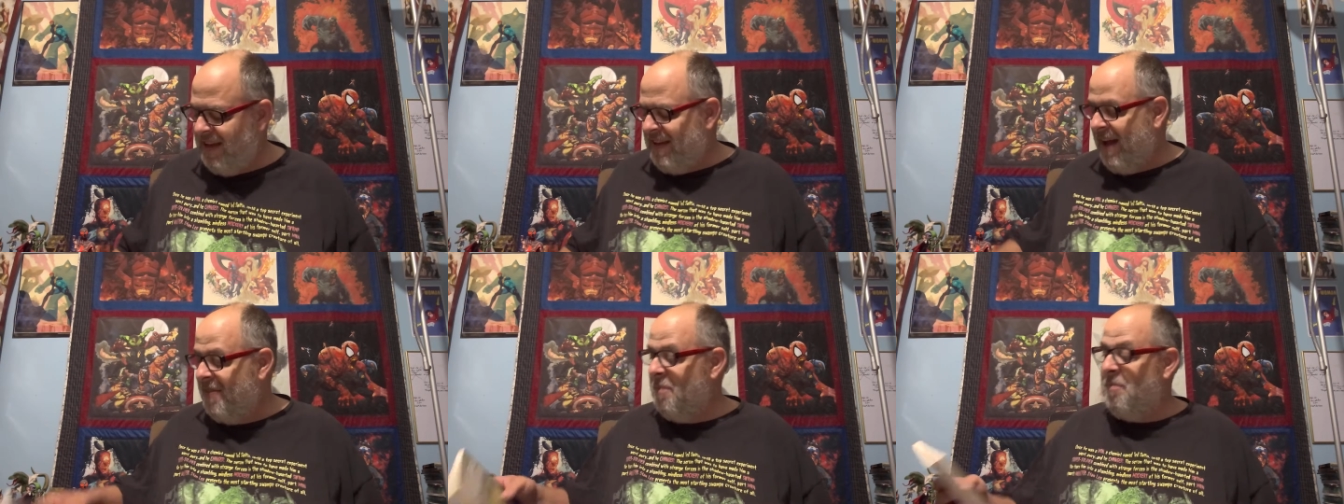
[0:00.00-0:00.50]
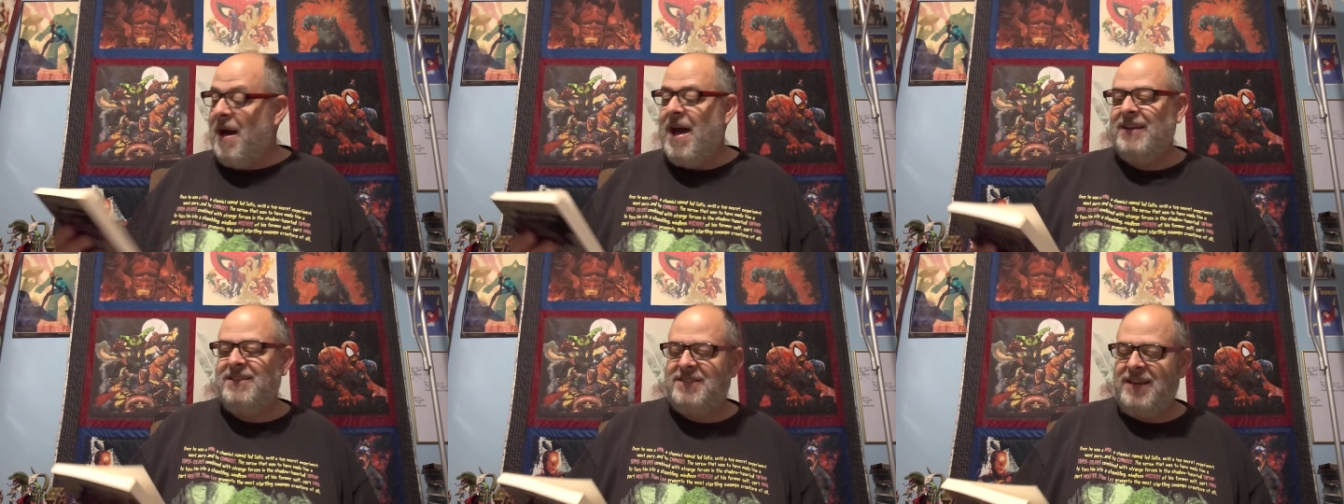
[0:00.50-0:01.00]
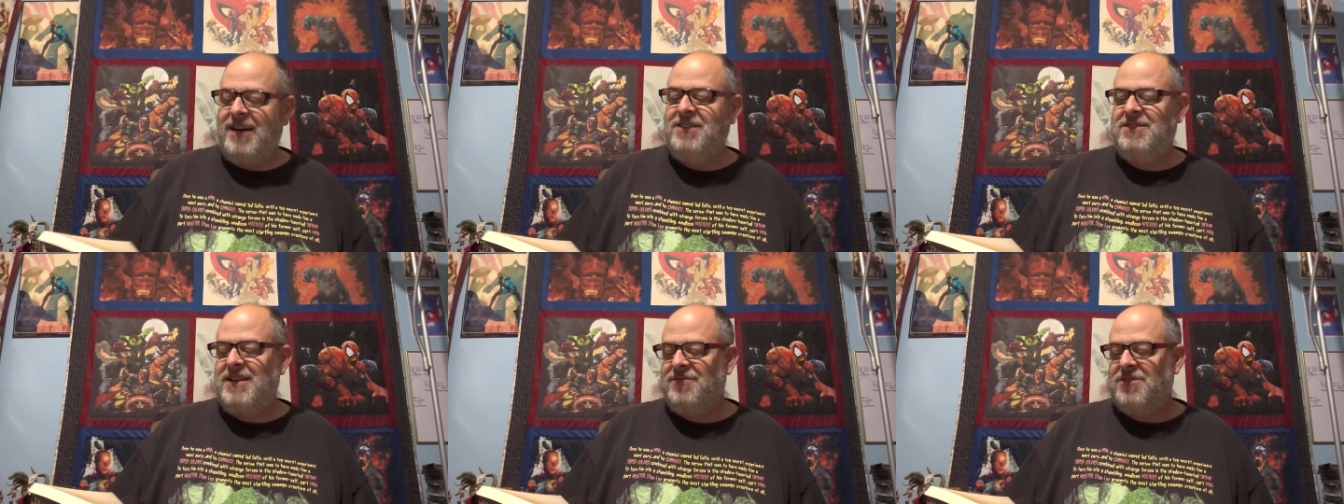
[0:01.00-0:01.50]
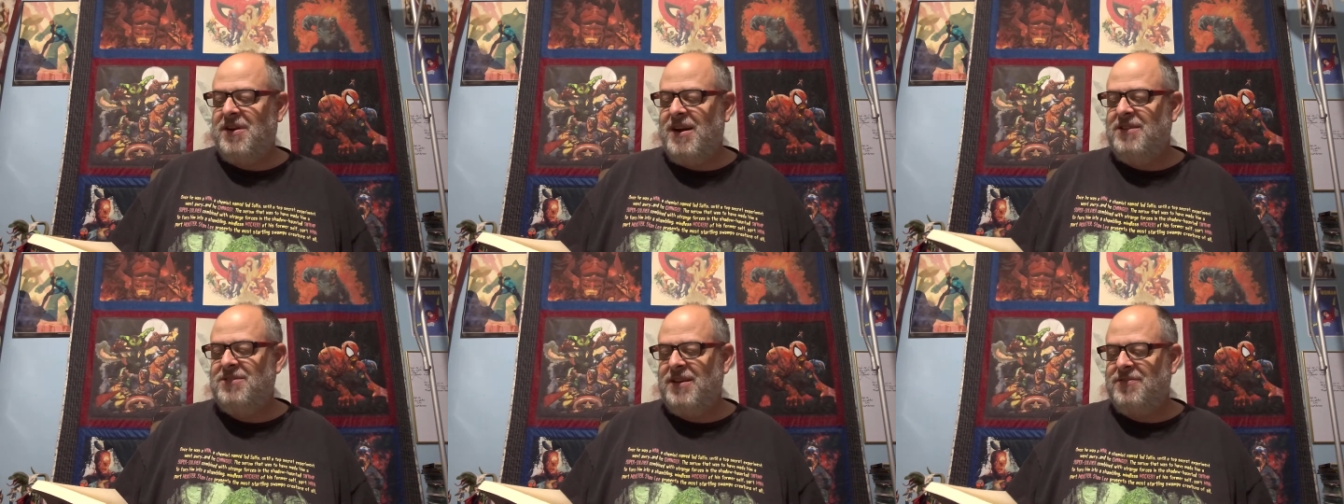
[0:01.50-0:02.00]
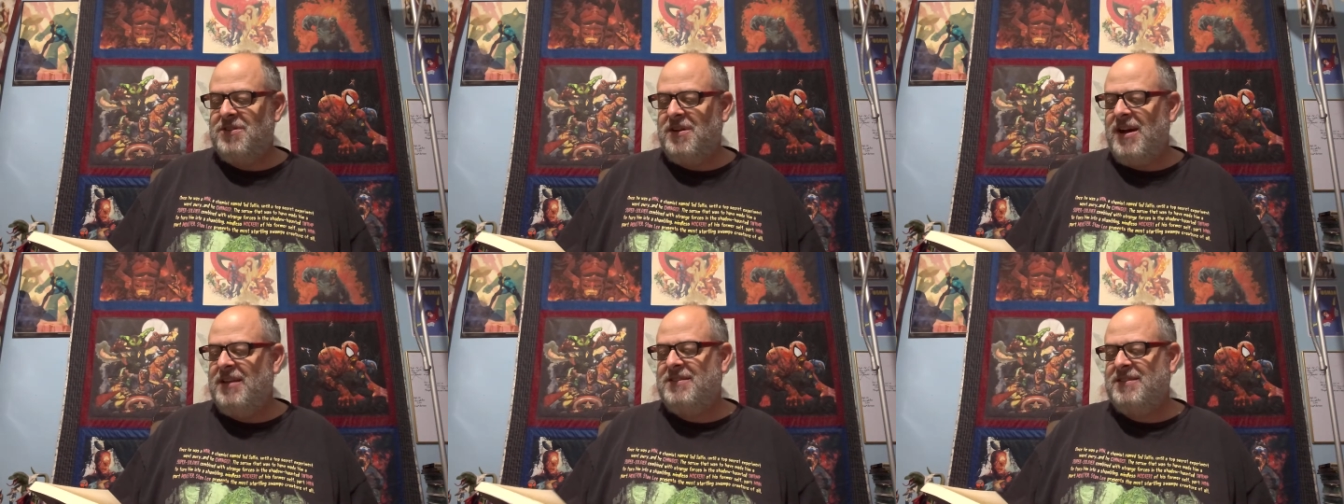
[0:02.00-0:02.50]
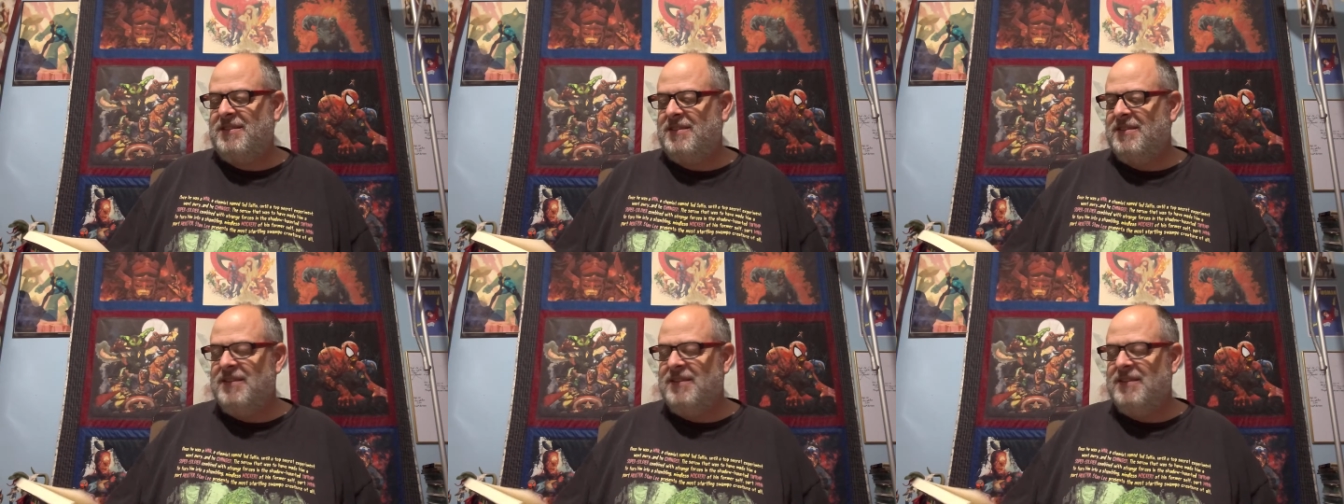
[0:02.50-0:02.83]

on the back, it says heist after heist after heist.